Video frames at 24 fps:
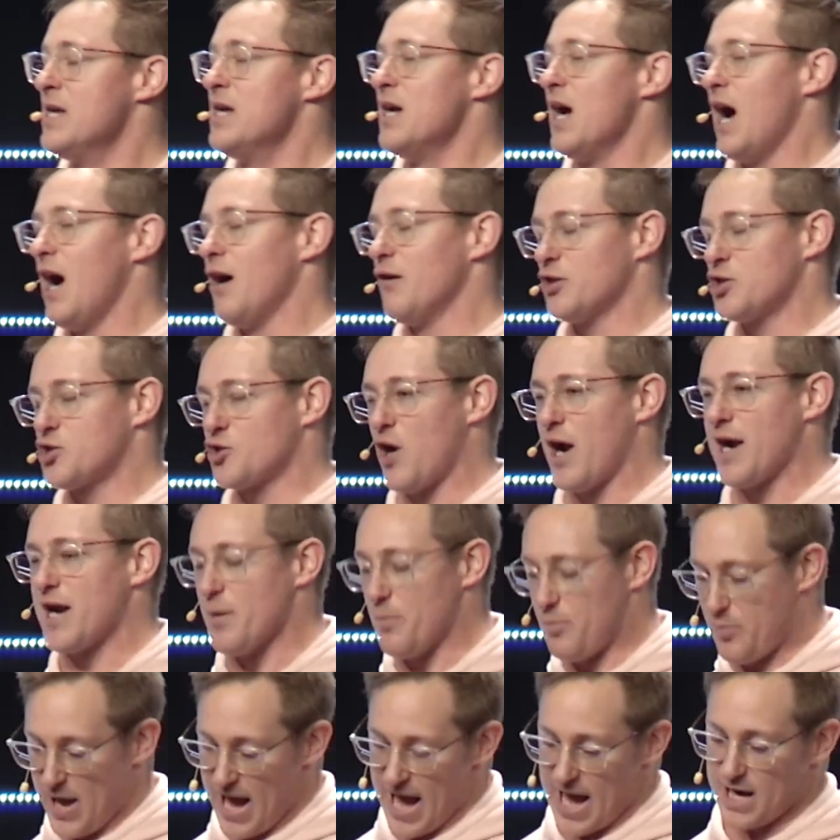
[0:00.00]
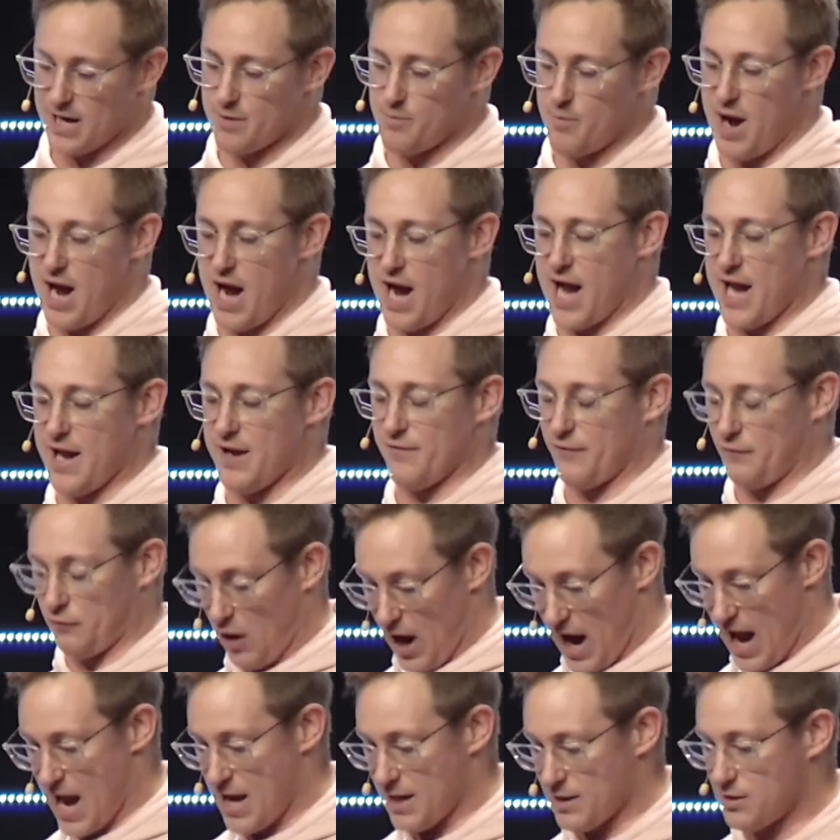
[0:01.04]
Uh, I was trying to peg my
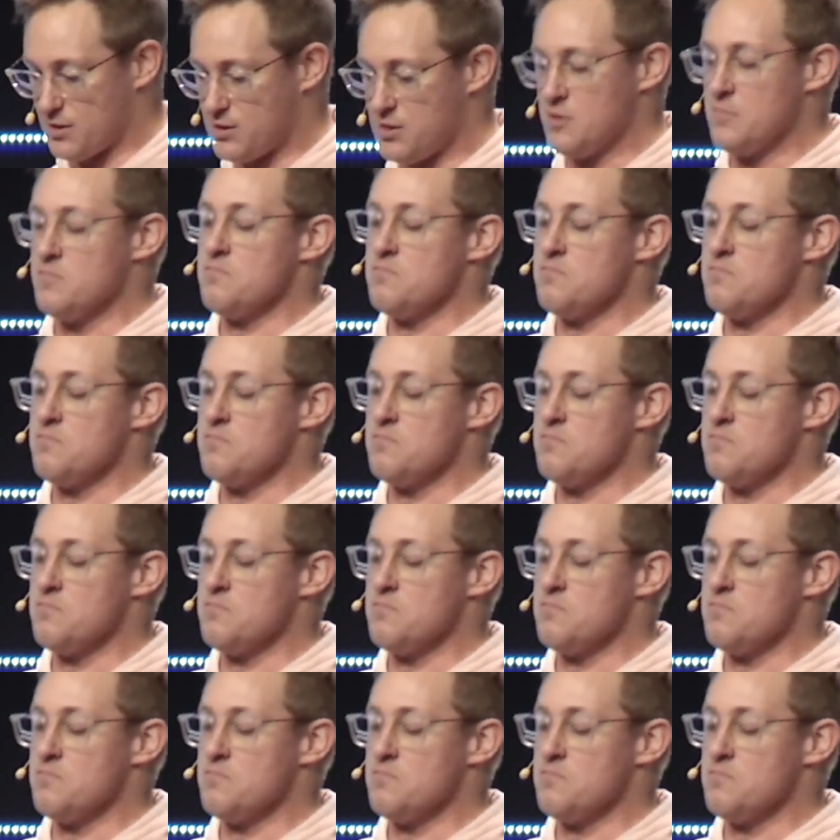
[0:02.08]
friend